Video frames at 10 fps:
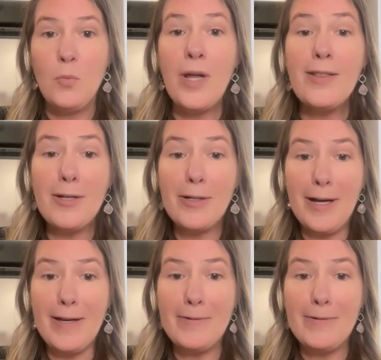We look
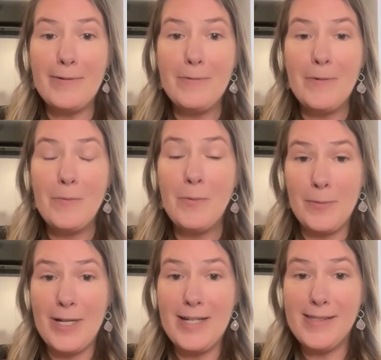good
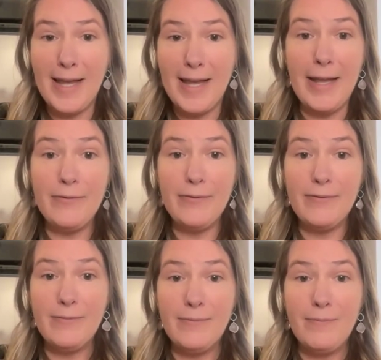when we save,
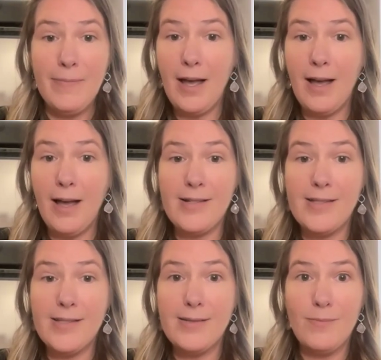
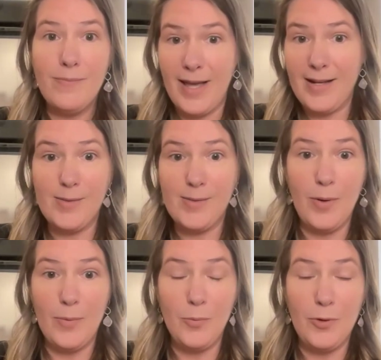because that's
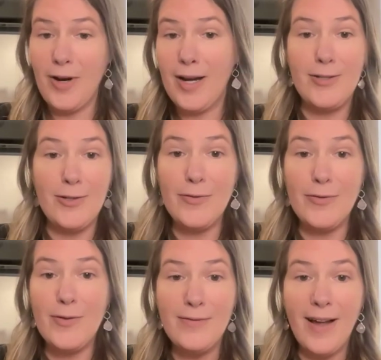what we're trying to do
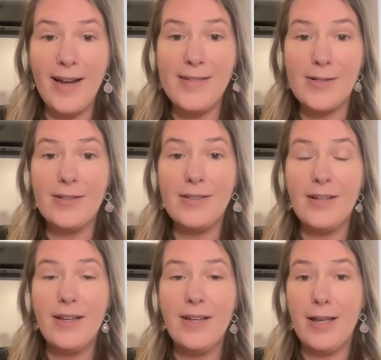for the advisor
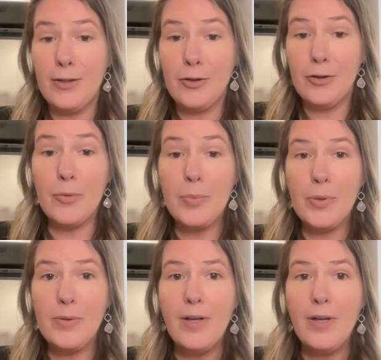in the group.